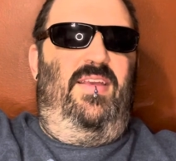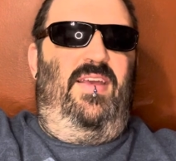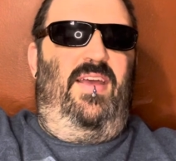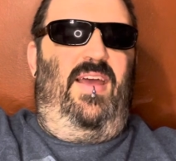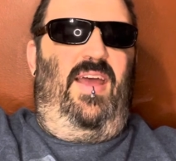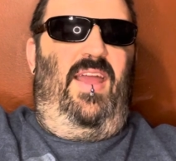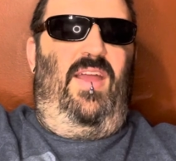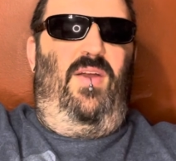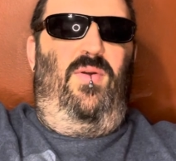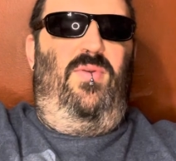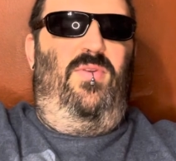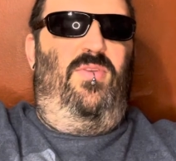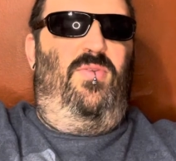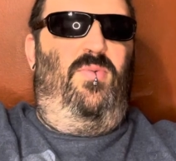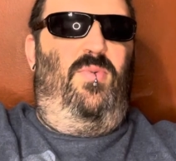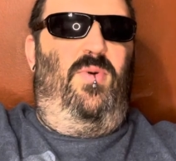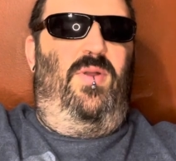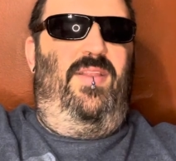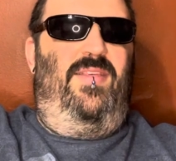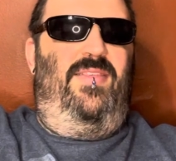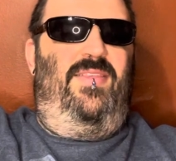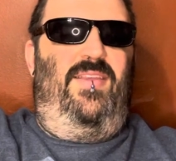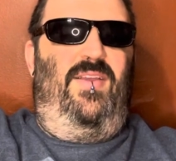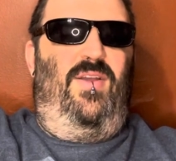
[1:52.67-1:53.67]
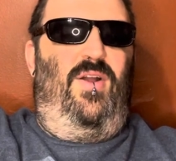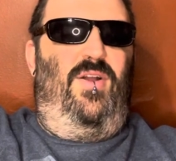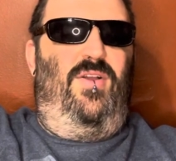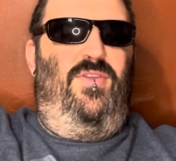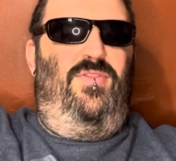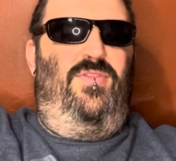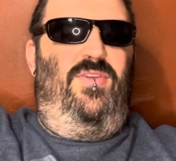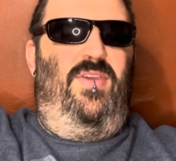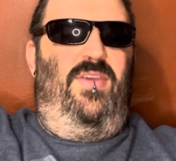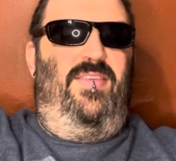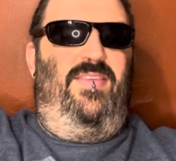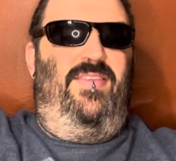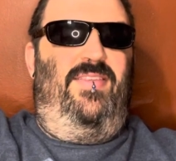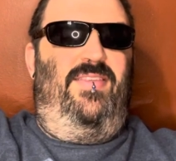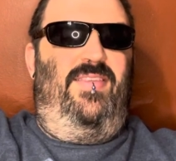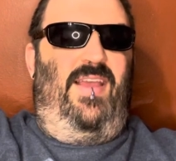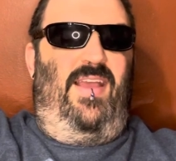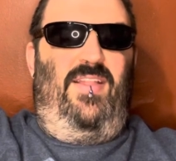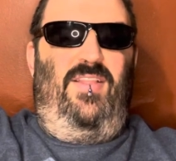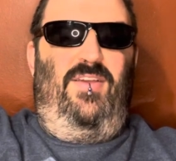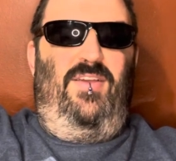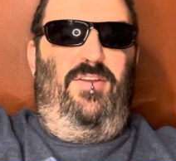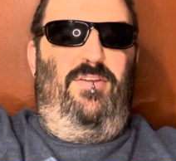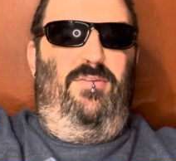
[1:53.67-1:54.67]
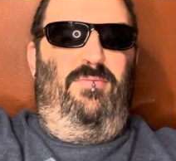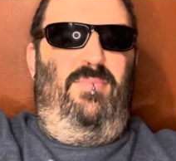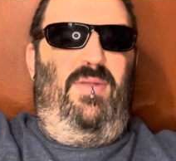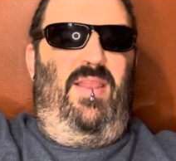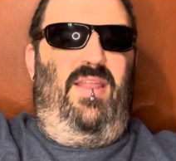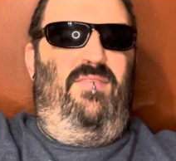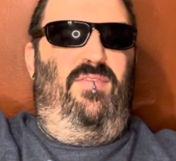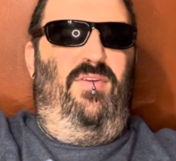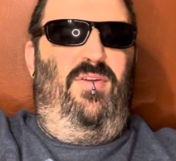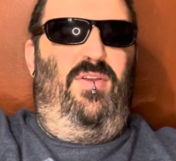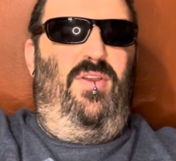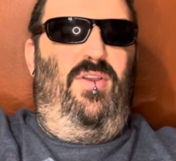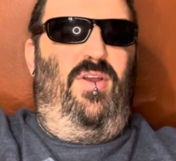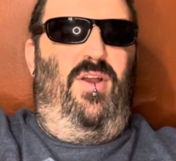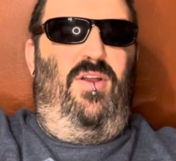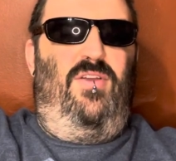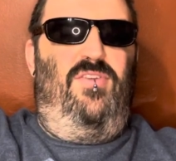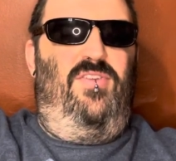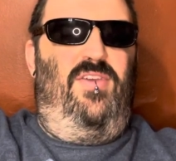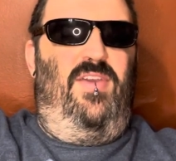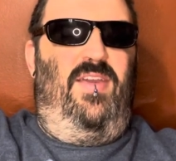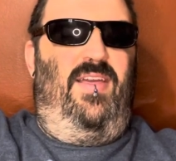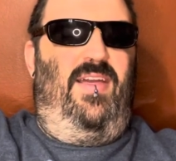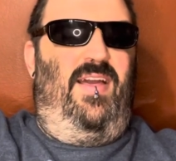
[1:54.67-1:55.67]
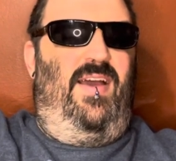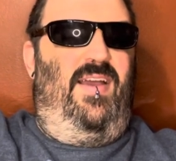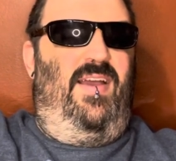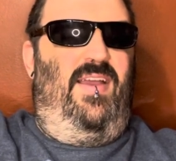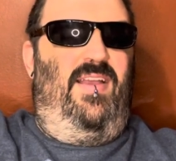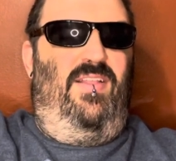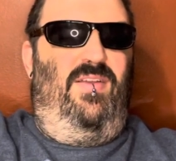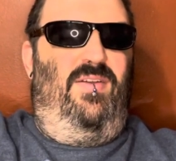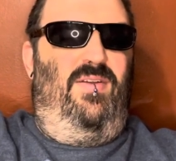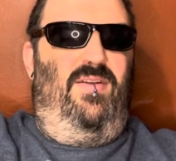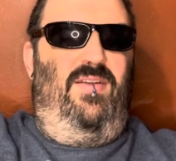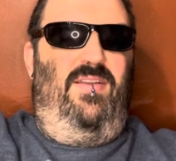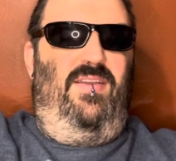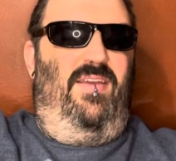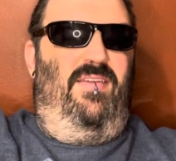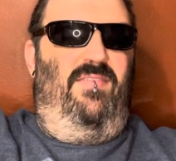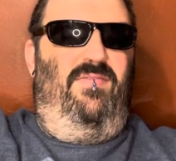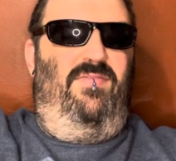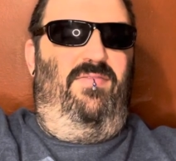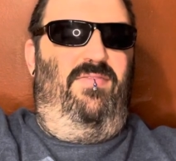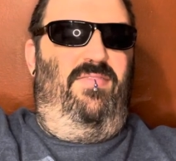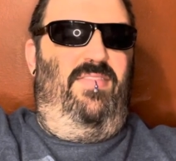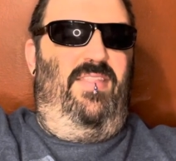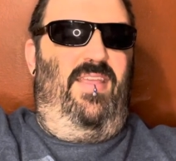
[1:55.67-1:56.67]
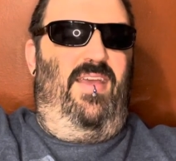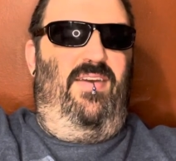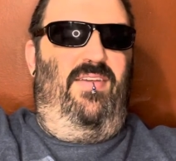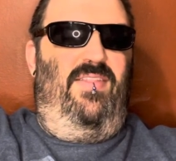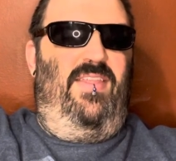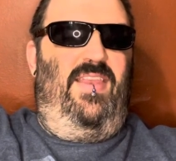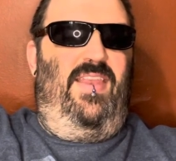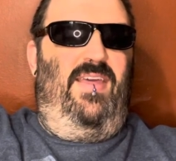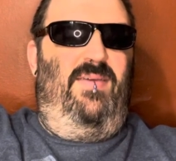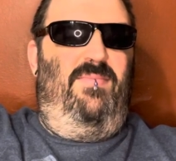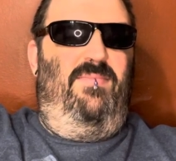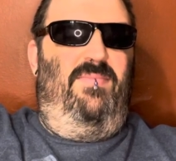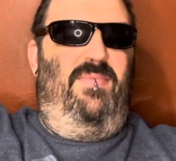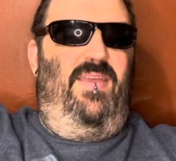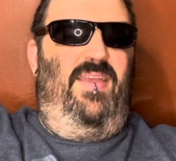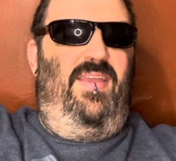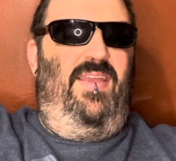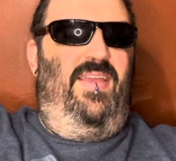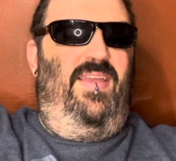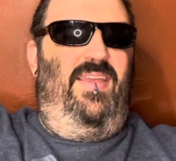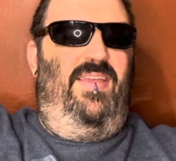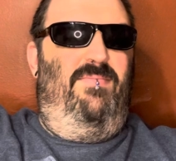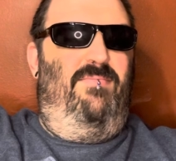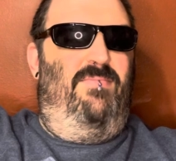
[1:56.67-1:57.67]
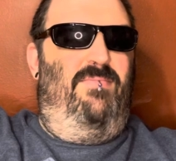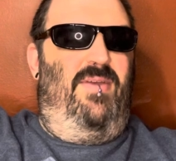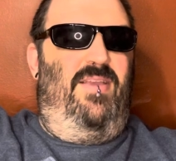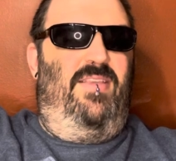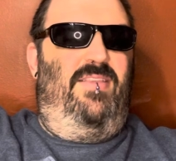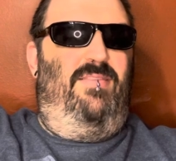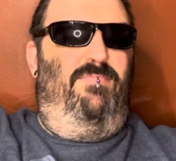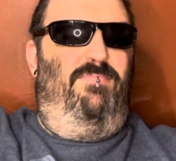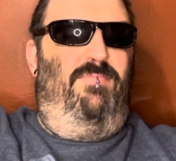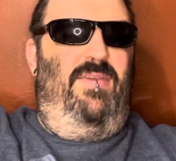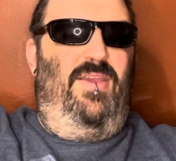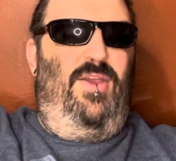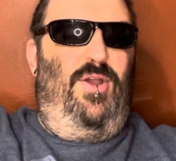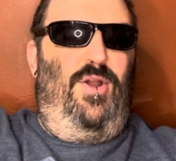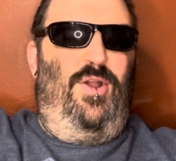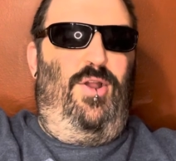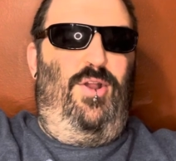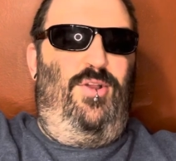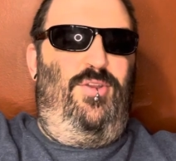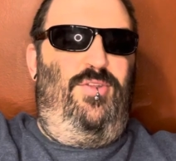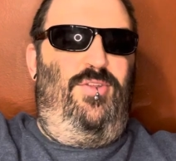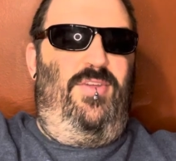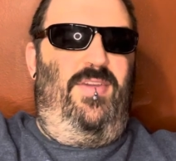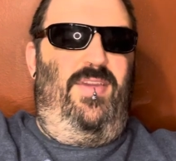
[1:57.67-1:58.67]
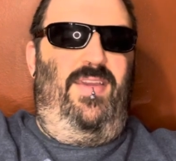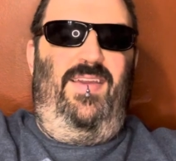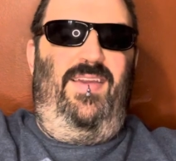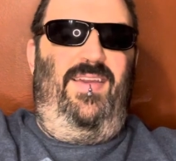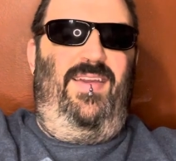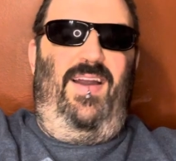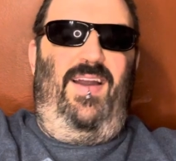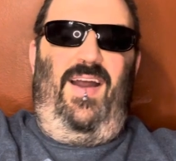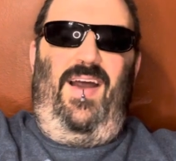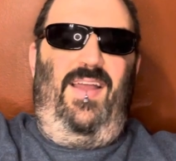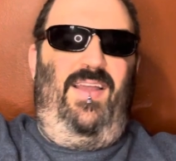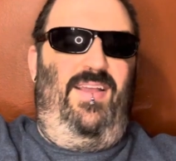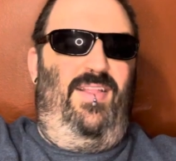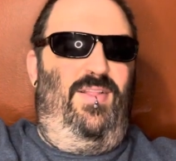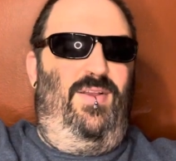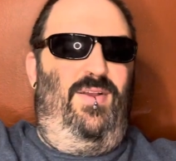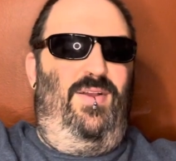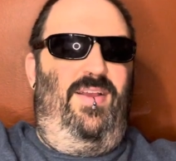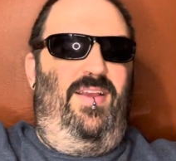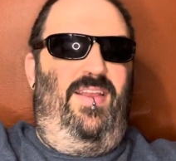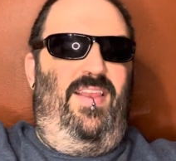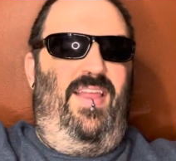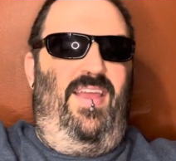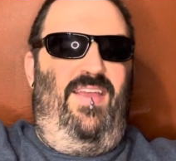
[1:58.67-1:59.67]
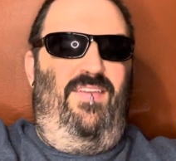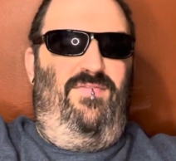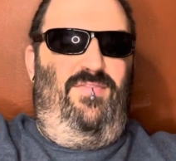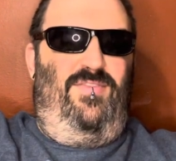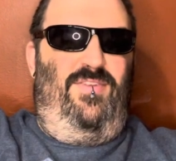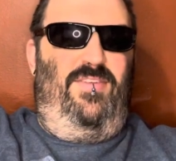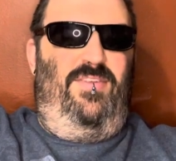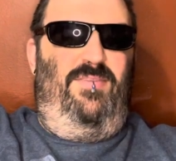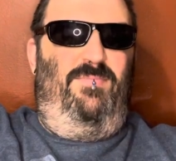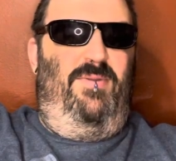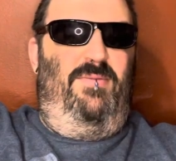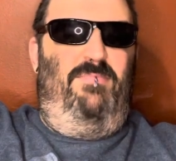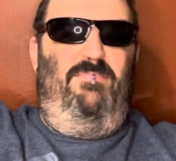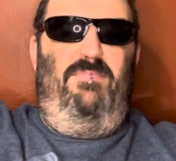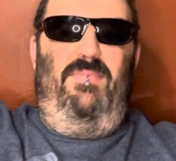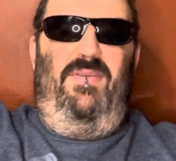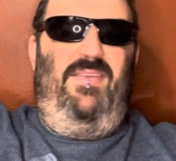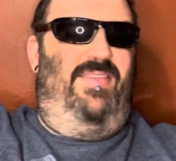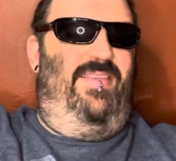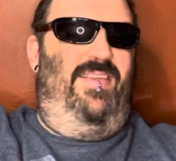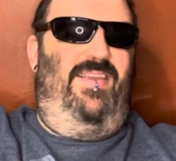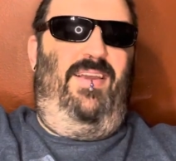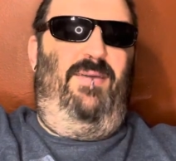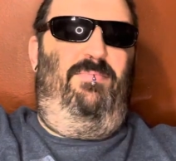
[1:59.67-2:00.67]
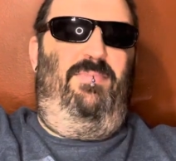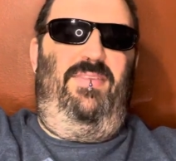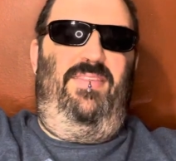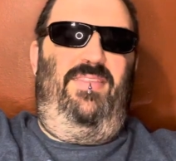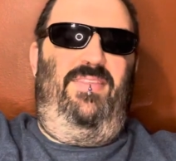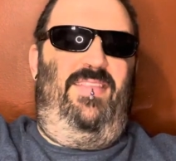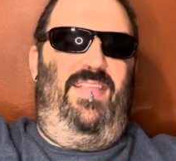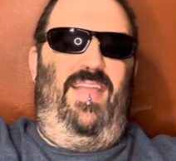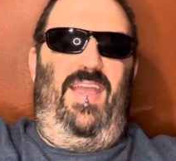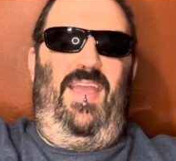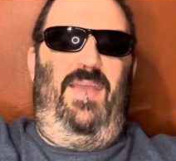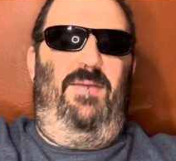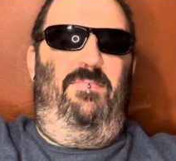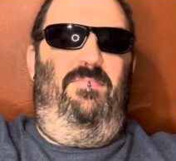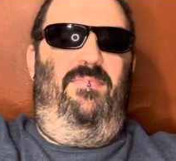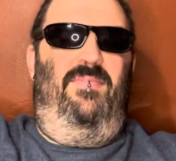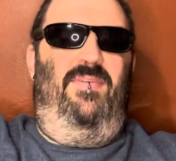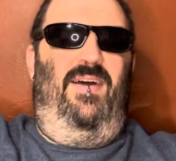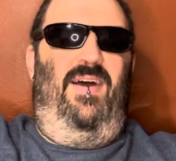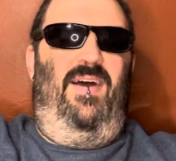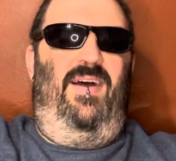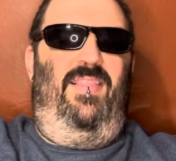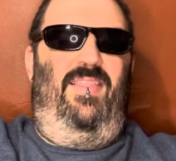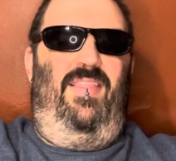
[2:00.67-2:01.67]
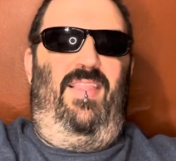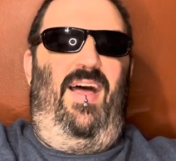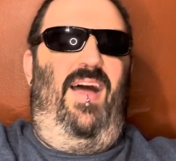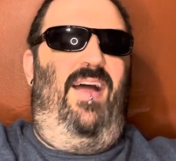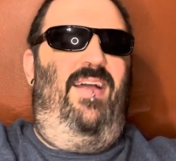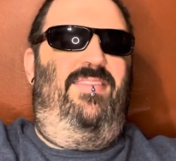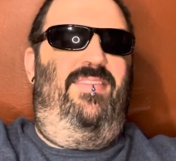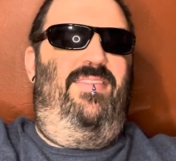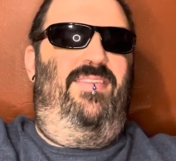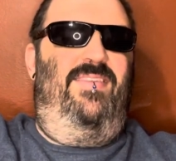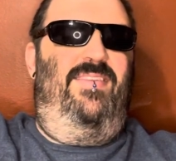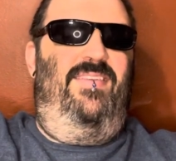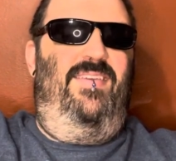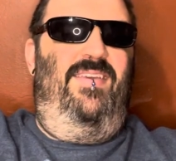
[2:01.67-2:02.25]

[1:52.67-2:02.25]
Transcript: I always want to say Rj Cyler, but I've heard Rj Cyler enough now that I'm like, it must be Rj Cyler, and I've just been messing up his name a lot.